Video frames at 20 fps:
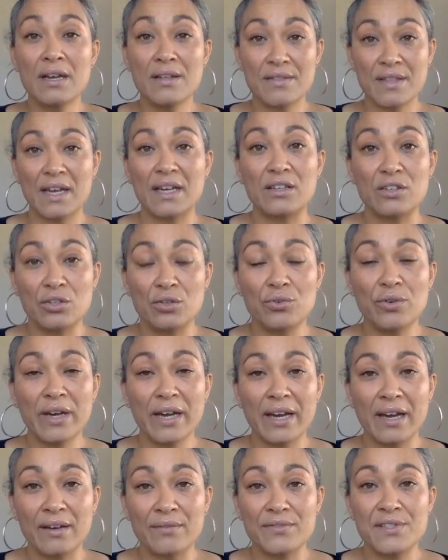that you
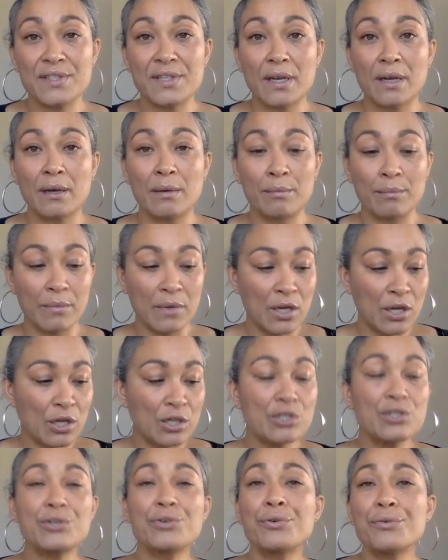have some
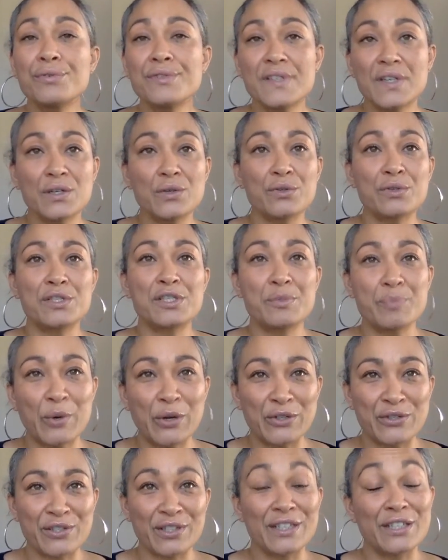tools at your
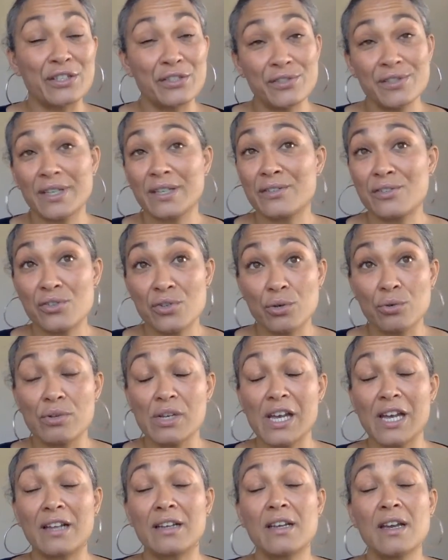disposal in your singer's
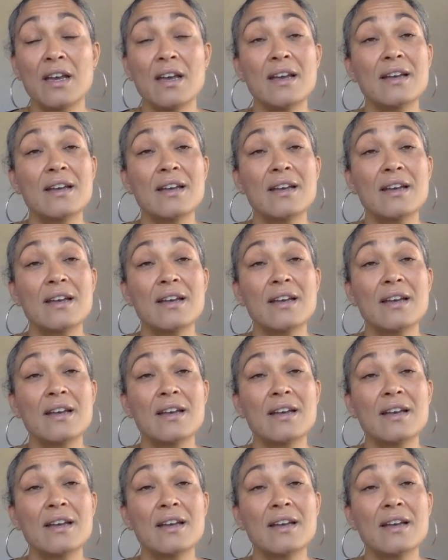toolkit